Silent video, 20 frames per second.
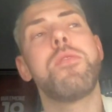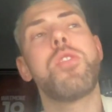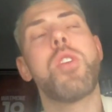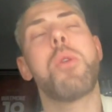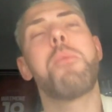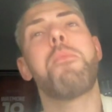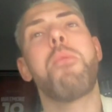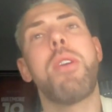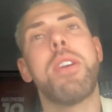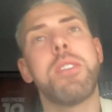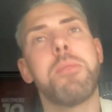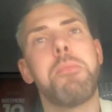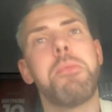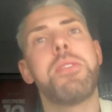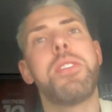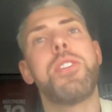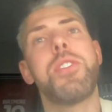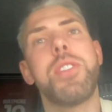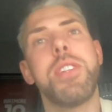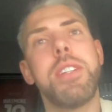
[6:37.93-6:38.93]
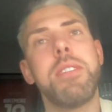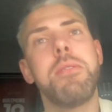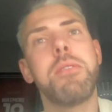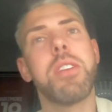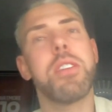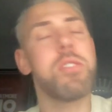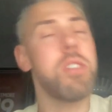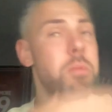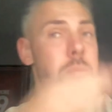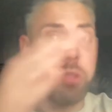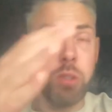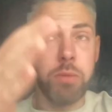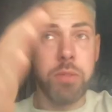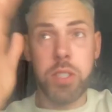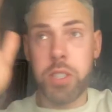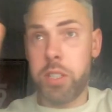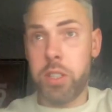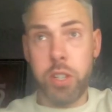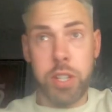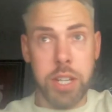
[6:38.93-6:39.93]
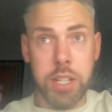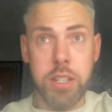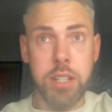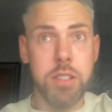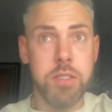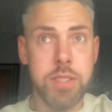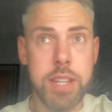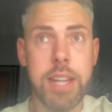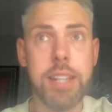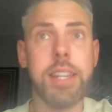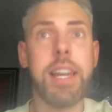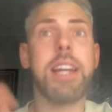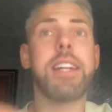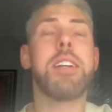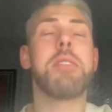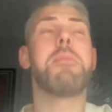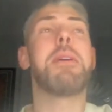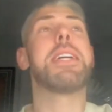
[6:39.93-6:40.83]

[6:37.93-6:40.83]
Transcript: Joe Bryan's positioning because I was obviously looking at Tanganga